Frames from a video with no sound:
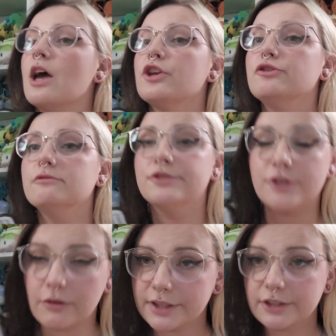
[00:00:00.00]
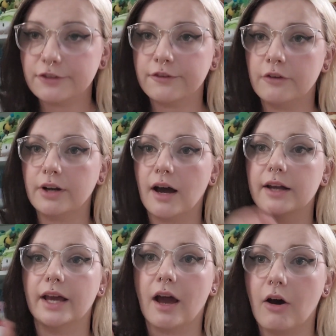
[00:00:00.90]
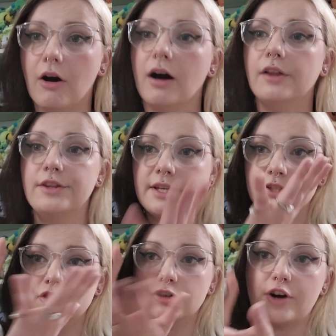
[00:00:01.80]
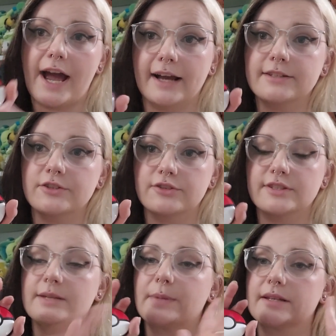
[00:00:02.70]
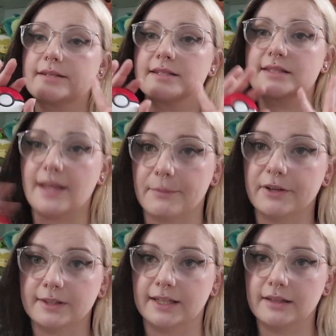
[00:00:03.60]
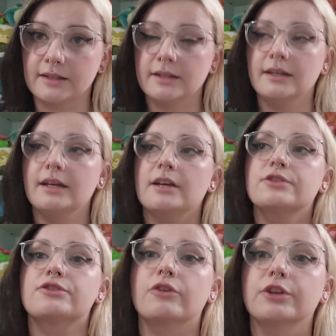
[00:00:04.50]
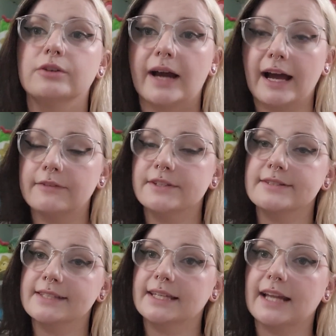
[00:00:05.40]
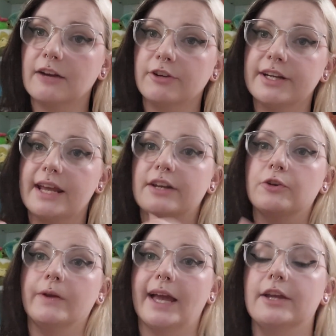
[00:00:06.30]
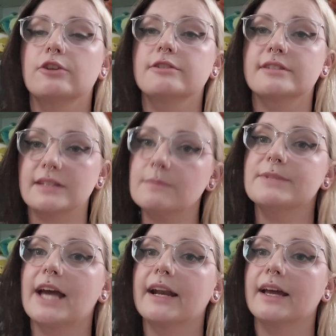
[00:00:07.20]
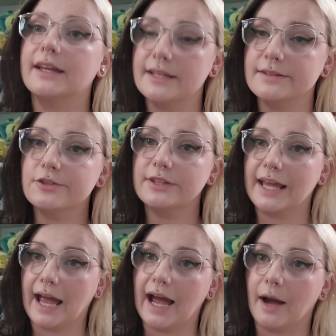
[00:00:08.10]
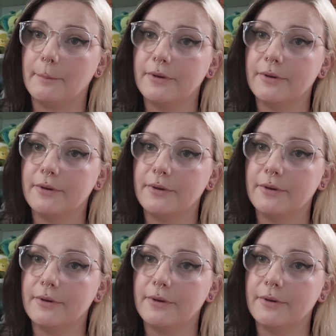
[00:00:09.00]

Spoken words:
You don't need your phone on at all. This tracks your sleep separately. So you have to sync it every day to get your sleep data into the app.